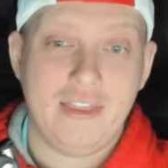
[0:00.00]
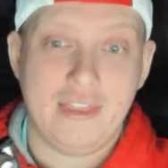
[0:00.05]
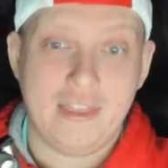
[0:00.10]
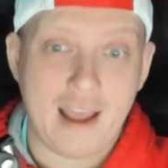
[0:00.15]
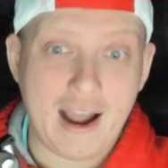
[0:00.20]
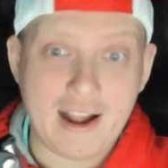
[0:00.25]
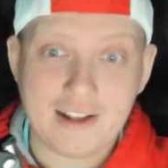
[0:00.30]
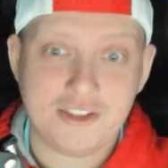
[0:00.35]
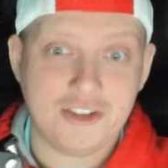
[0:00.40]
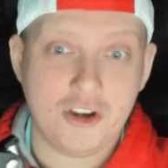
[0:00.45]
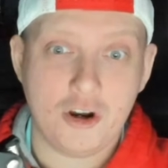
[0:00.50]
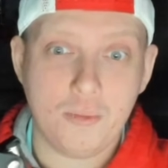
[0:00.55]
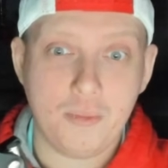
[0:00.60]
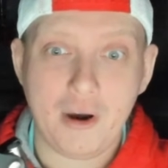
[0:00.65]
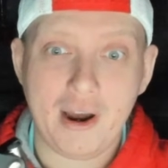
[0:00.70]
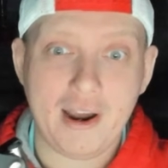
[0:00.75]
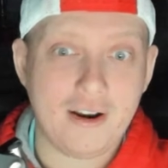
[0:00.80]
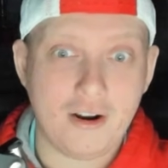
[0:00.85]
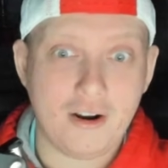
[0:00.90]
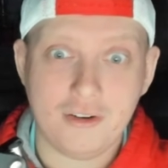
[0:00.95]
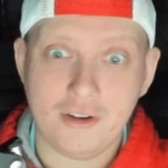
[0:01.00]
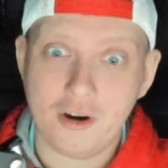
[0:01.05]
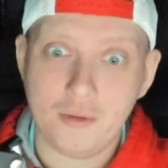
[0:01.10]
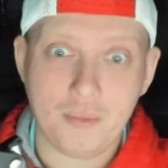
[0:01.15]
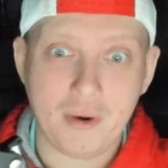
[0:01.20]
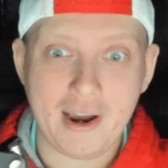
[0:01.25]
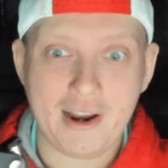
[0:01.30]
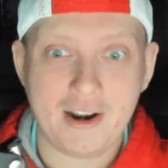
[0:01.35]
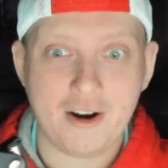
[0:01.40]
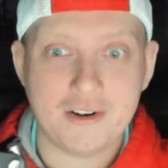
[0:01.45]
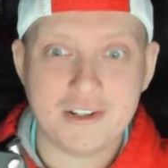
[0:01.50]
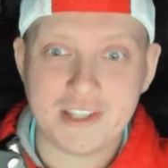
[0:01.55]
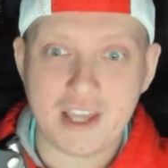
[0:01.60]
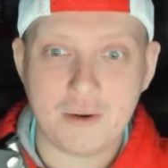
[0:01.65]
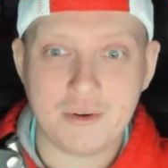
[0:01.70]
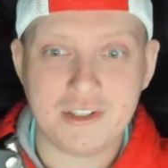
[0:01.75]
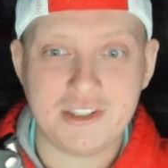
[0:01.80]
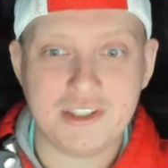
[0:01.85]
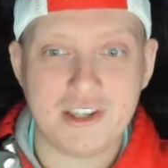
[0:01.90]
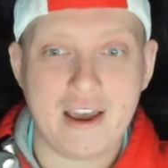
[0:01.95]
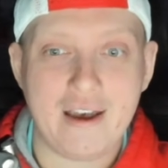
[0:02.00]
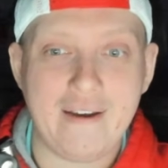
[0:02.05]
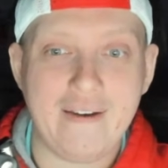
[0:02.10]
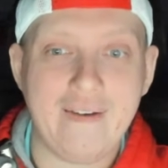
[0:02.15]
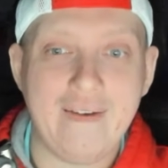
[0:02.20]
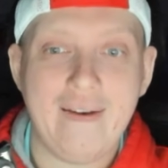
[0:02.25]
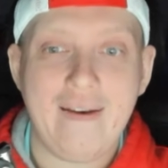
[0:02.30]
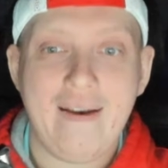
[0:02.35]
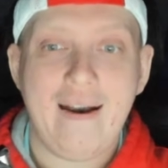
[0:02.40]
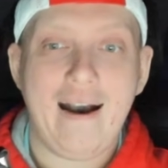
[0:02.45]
not so bueno, no bueno, as they would say.